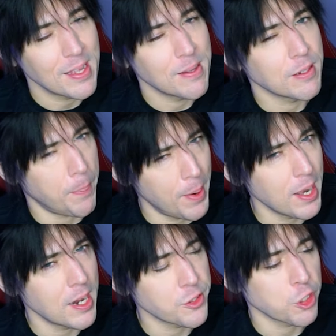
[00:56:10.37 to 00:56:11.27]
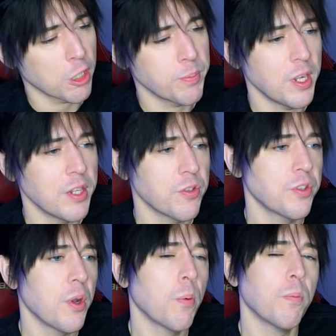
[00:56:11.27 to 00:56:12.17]
depending on the circumstances.
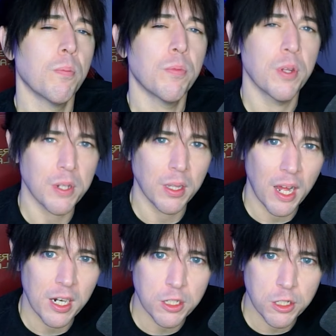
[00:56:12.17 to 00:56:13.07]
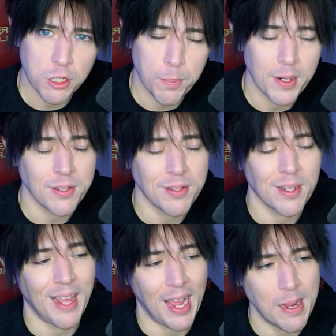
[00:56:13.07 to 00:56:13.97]
So there's a lot of
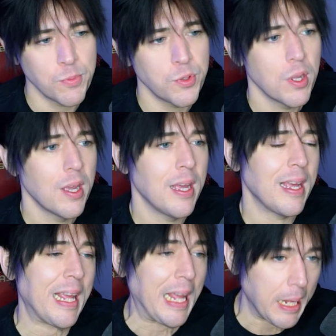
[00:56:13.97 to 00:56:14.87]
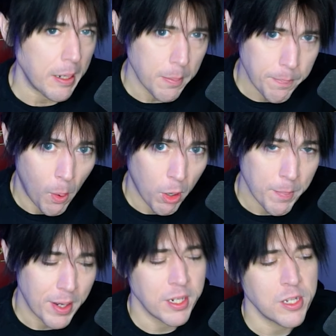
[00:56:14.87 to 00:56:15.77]
deterministic games in
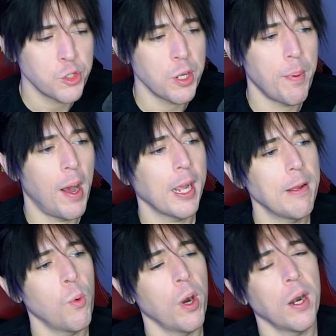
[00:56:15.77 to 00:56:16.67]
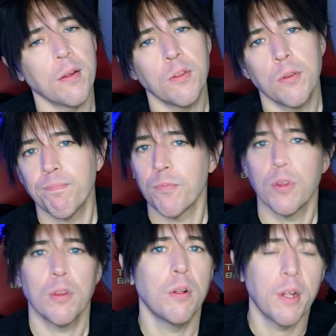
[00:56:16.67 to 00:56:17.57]
Pokemon TCG Pocket where
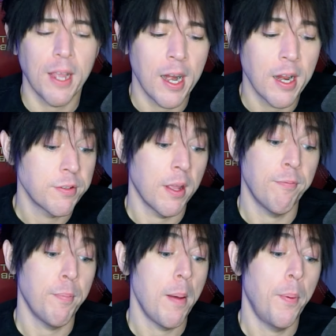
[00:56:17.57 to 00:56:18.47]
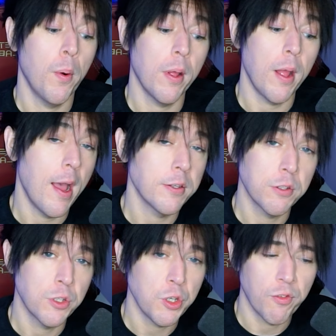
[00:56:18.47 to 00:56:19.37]
you'll look at it, you say, if my opponent has the
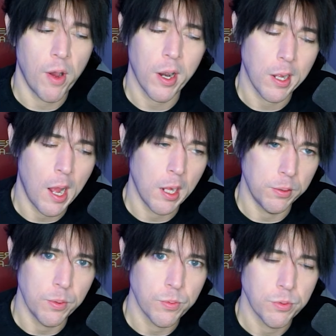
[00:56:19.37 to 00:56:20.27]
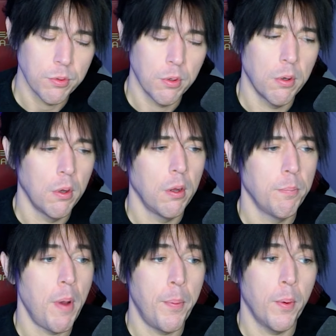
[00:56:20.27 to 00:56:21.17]
Giovanni, I lose.
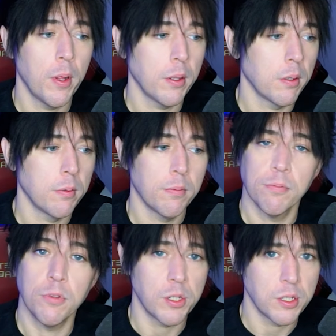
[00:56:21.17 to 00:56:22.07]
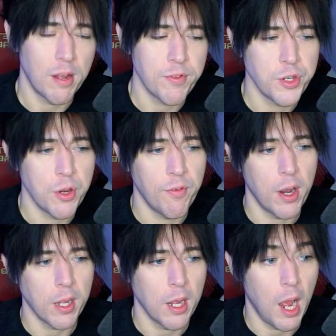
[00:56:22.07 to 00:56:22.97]
My opponent doesn't have the
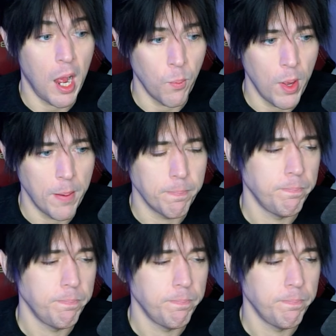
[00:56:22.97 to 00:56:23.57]
Giovanni, I win.